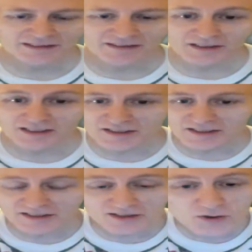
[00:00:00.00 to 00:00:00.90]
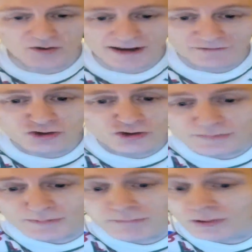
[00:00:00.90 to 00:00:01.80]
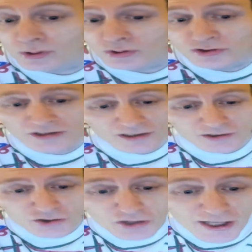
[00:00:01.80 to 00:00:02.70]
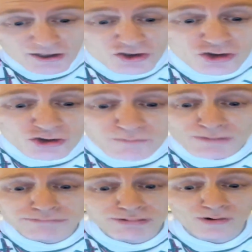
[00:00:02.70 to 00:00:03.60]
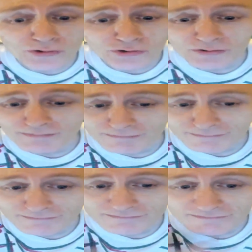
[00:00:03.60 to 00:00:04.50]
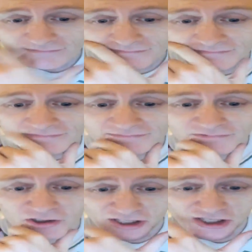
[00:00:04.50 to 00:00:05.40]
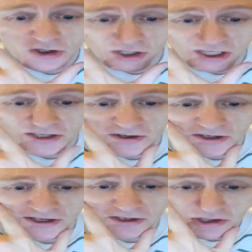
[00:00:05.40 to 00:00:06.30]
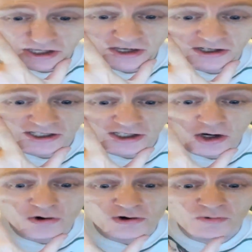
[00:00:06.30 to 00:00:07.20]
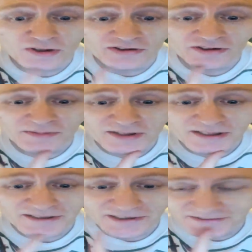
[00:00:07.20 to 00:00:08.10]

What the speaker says: Do you have Super Bowls? Do you like Super Bowls? You think you think you're gonna go to one some year?